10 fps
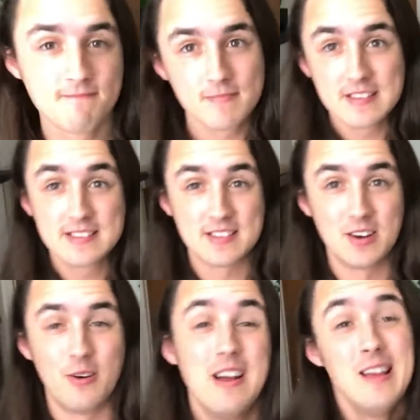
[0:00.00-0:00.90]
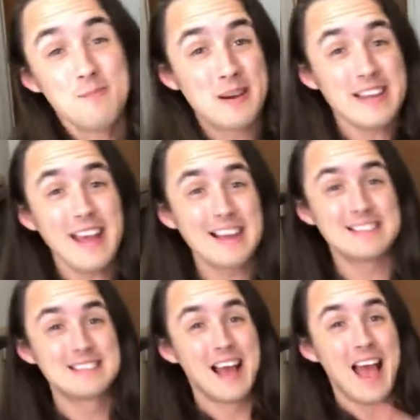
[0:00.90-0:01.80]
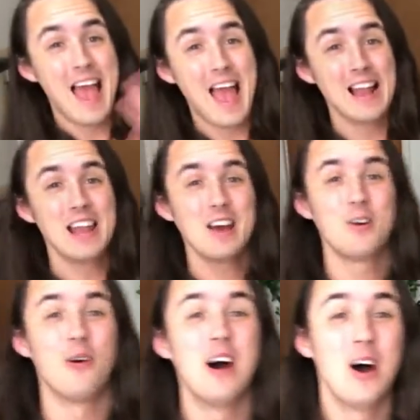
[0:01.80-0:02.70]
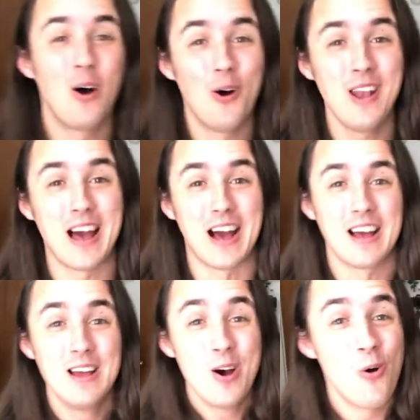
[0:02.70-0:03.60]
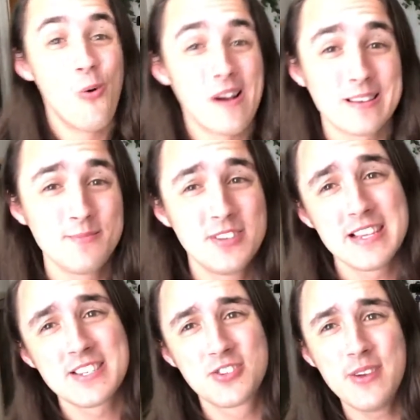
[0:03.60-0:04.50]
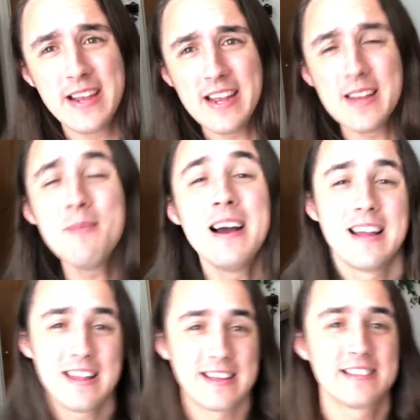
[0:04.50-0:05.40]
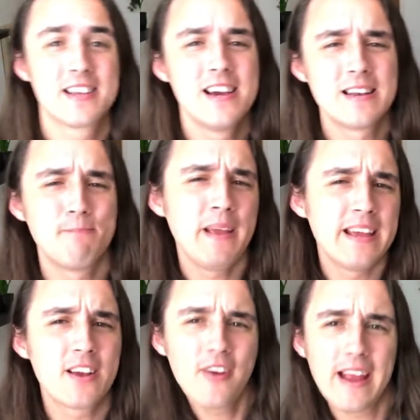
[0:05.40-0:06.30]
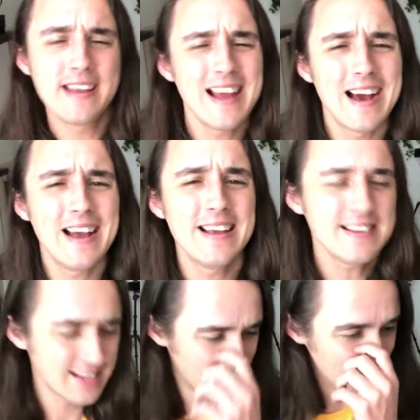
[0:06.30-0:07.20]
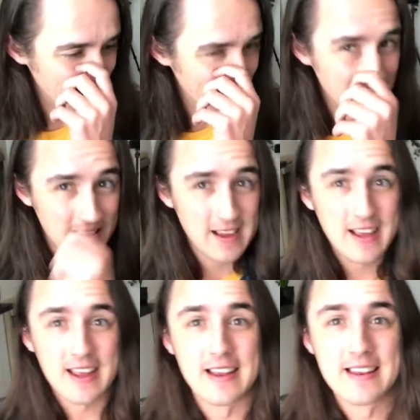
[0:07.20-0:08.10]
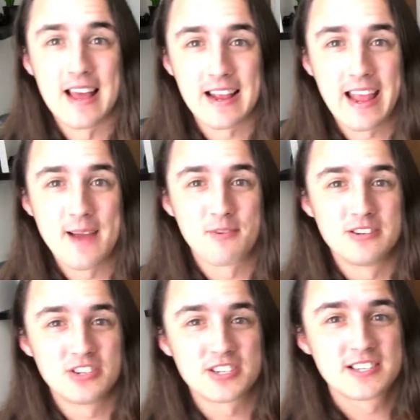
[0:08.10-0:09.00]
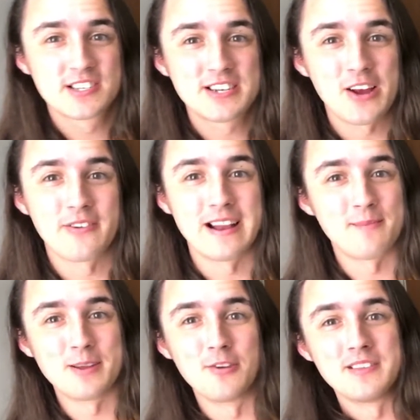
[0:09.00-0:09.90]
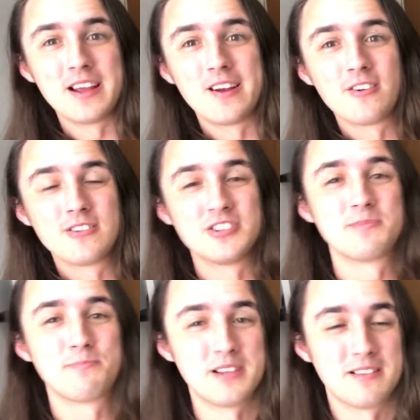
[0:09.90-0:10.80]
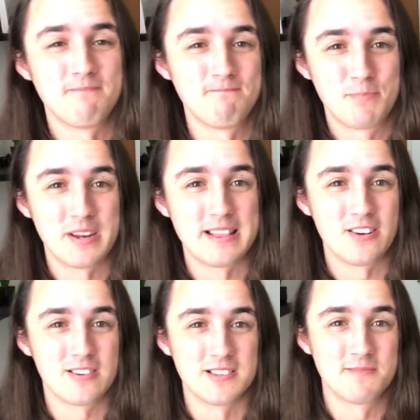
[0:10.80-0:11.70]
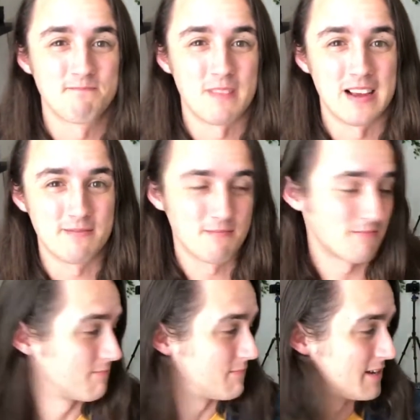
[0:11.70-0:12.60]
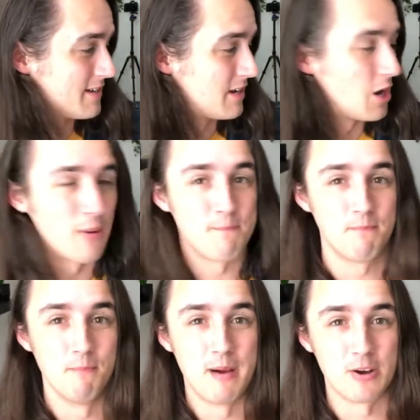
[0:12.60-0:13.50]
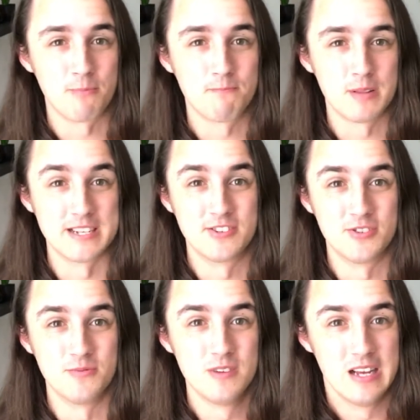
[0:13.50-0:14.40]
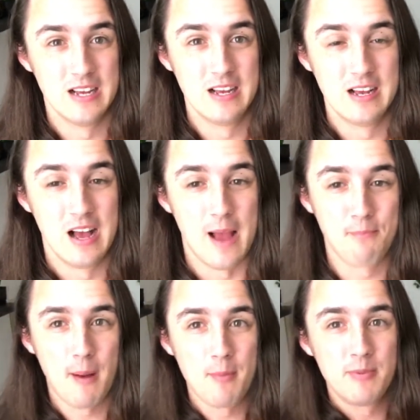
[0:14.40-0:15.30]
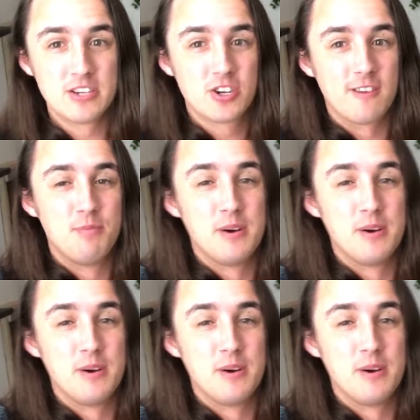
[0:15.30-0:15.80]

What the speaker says: So, but yes, hello, hola, welcome to the stream. It's gonna be a great night. And that camera is just staring at me over there. Just put it there because I didn't know a better place to. I probably should have put